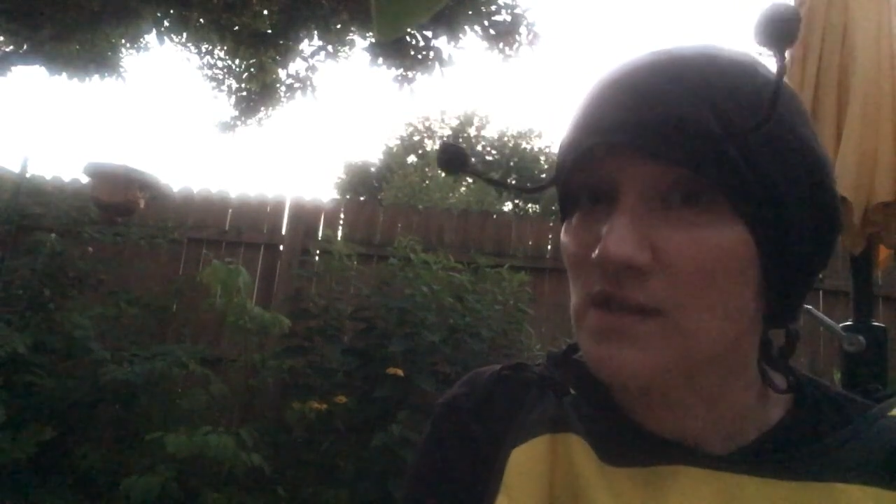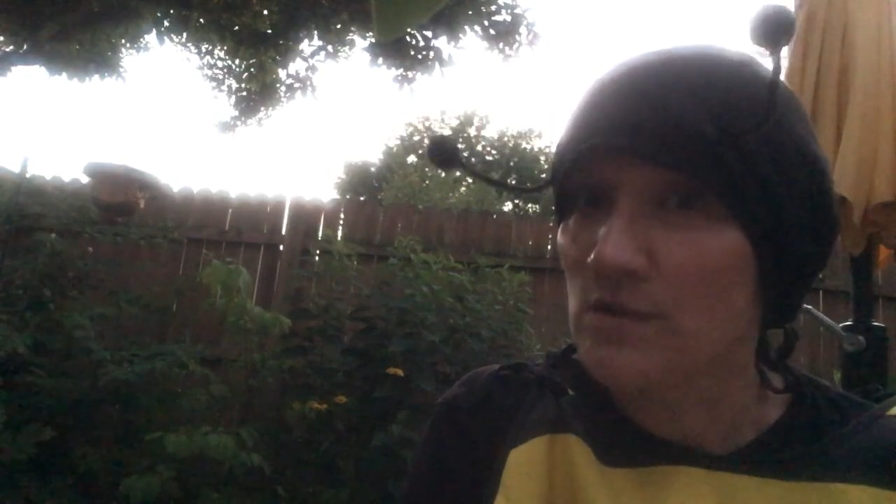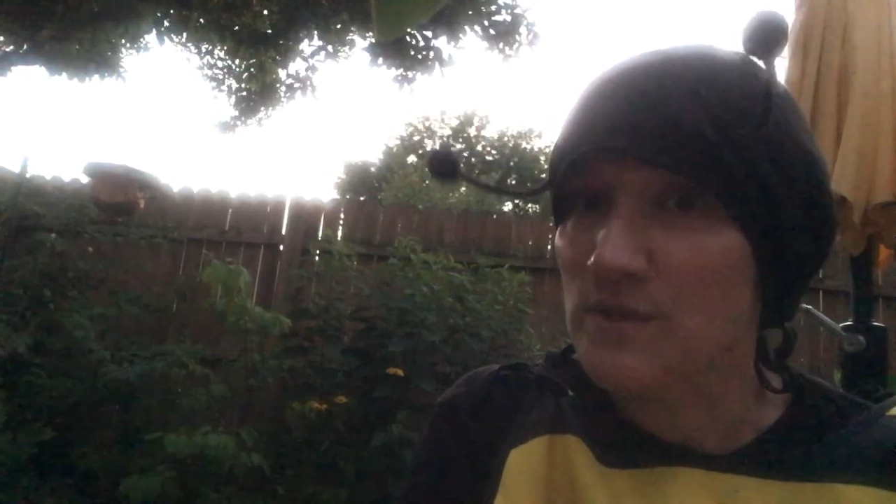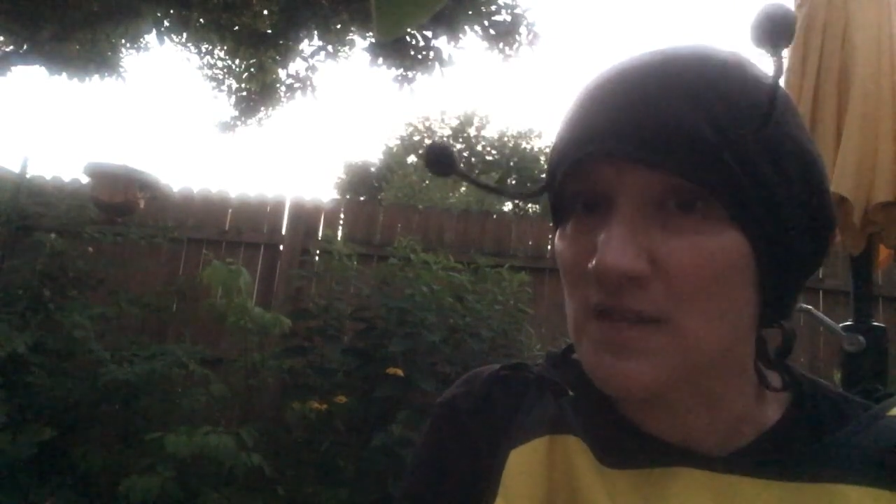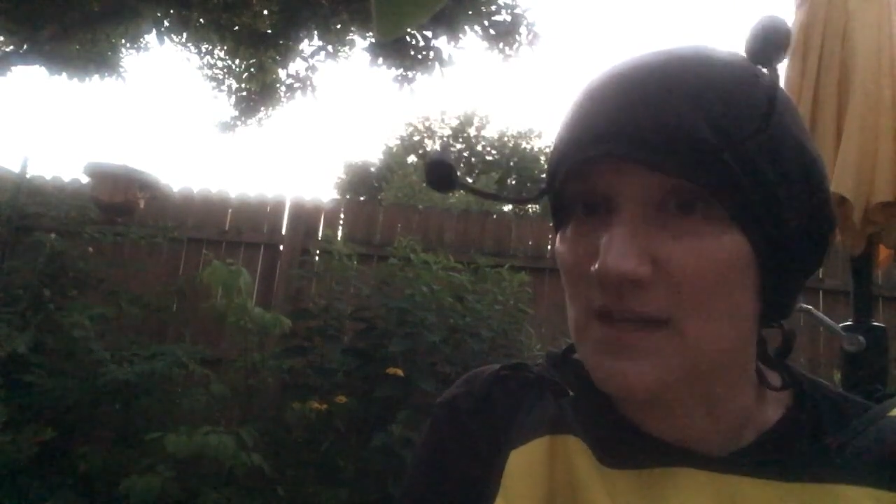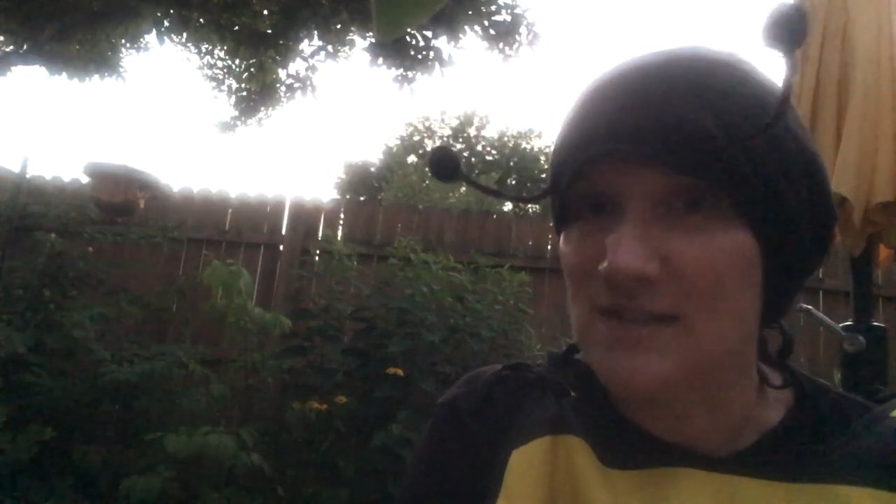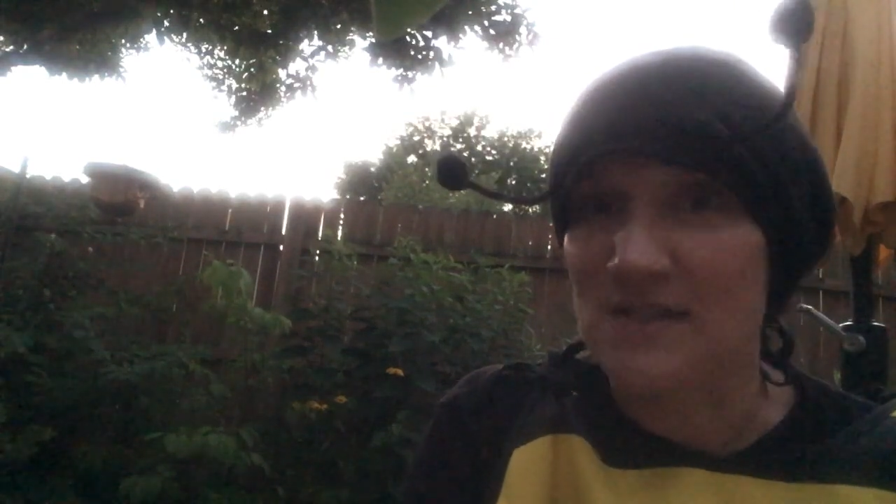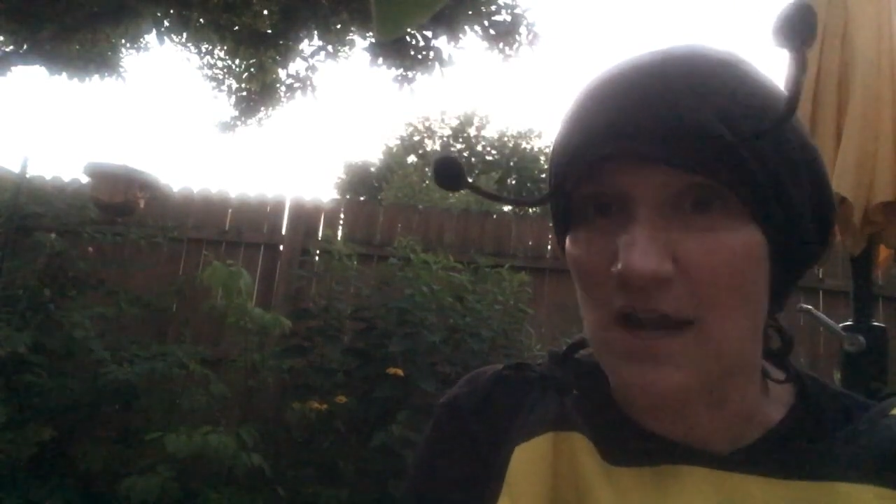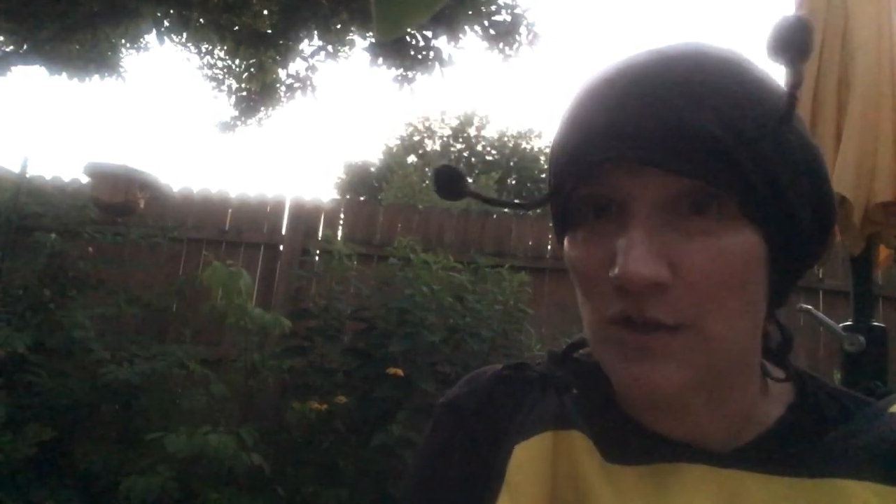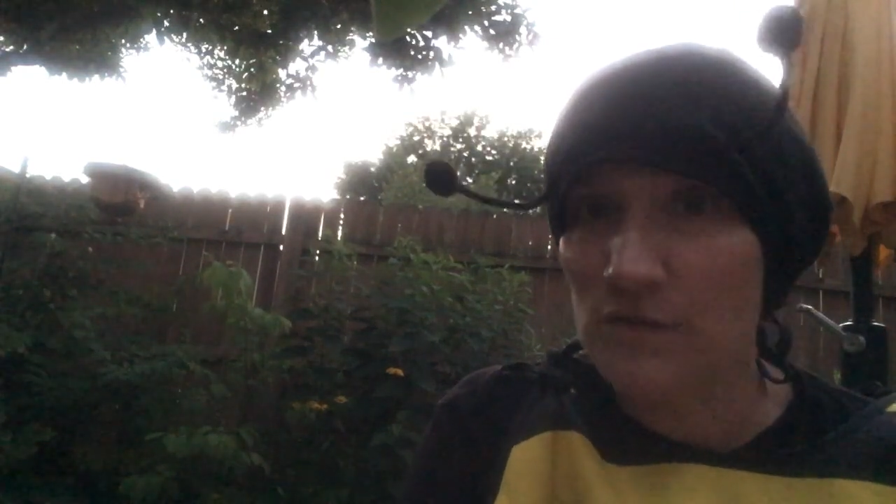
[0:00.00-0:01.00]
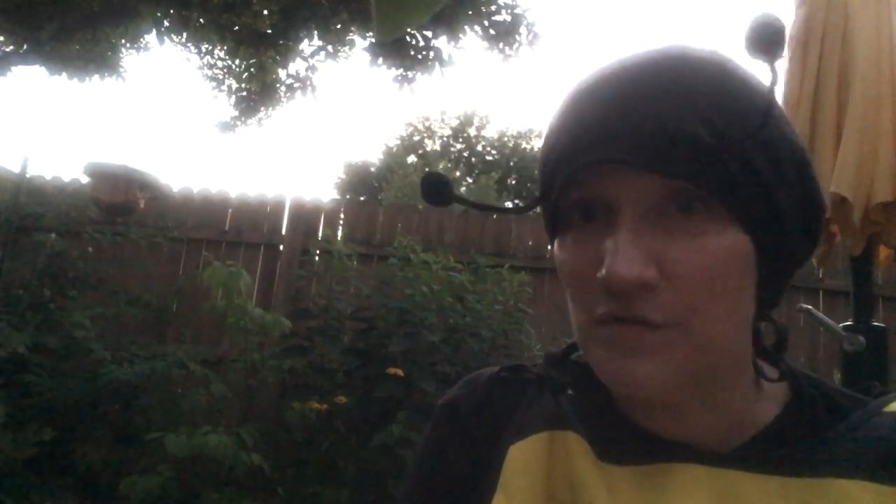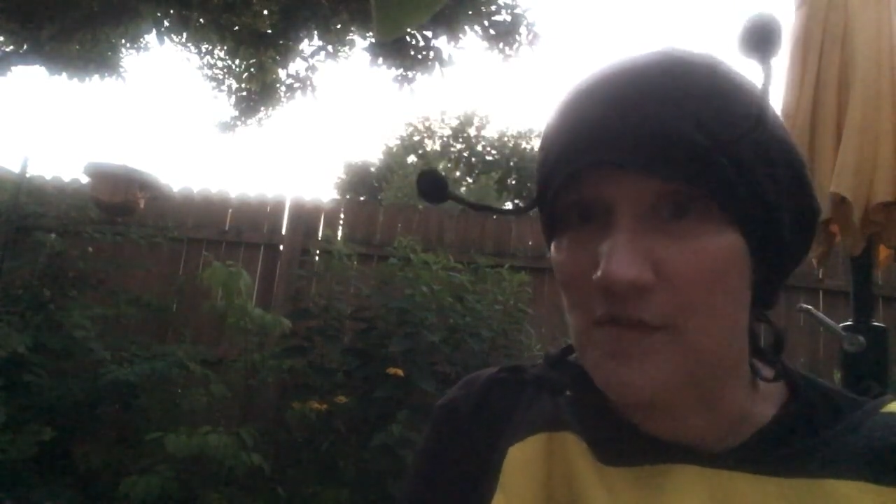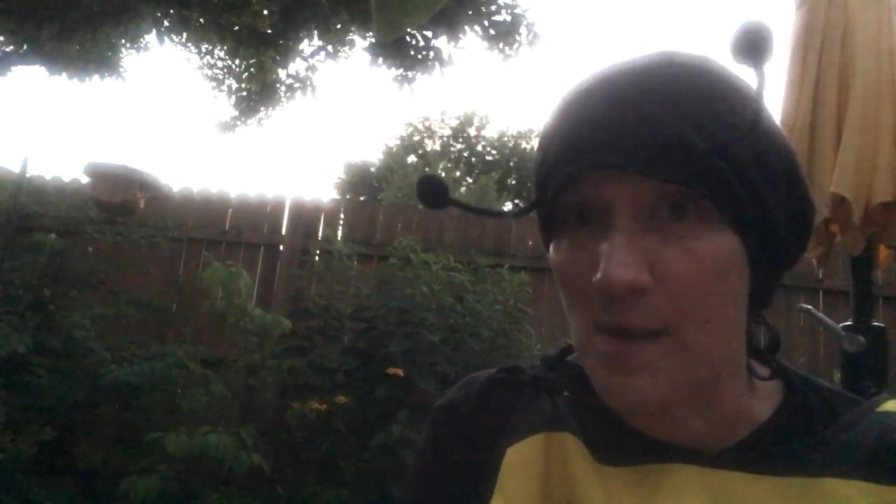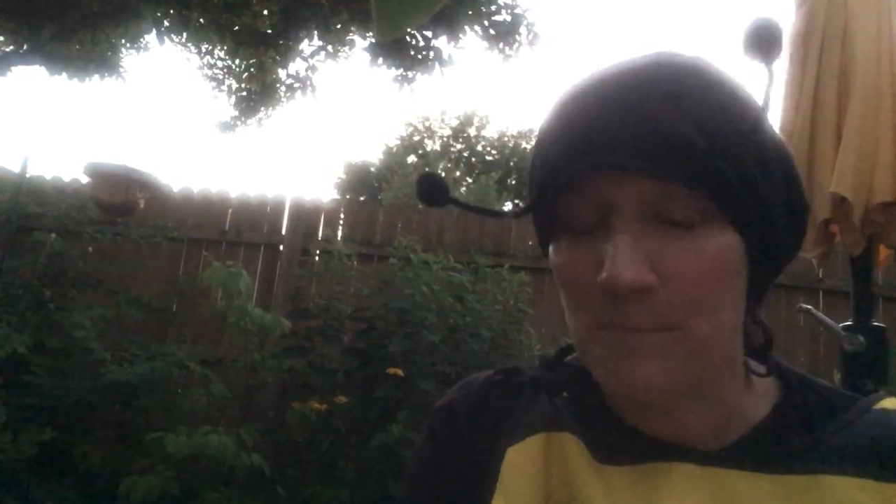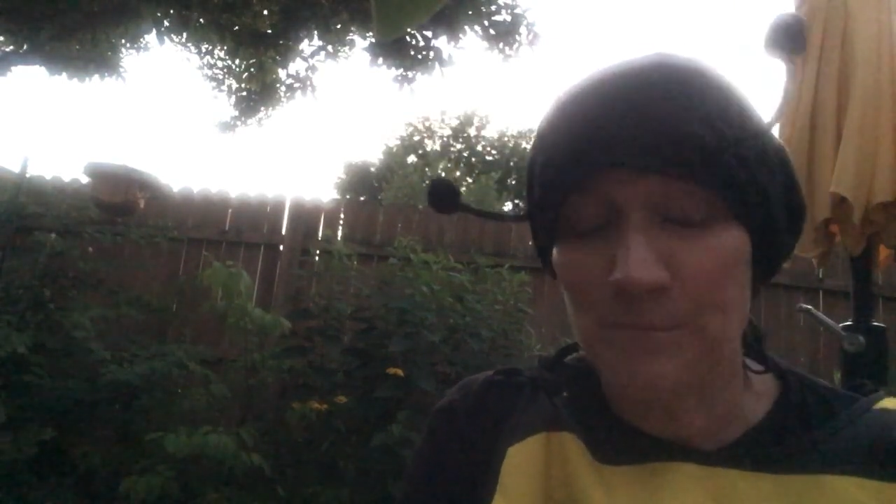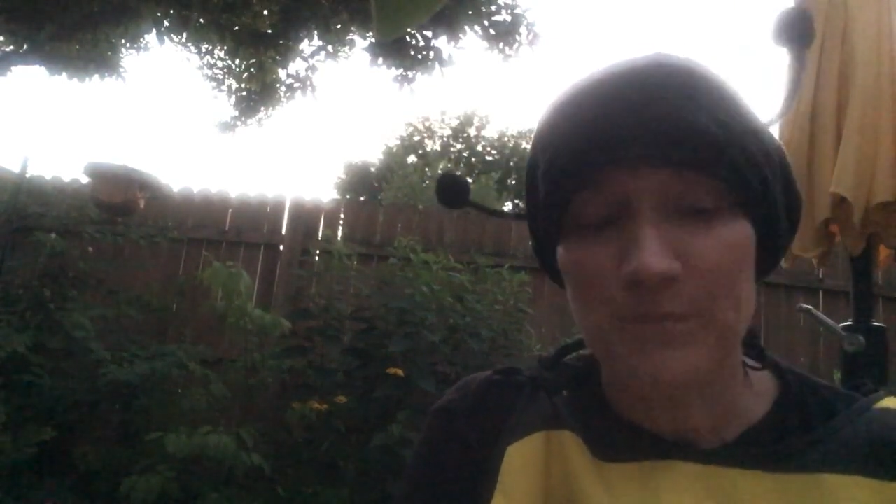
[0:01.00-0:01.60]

those things. It's not good for them.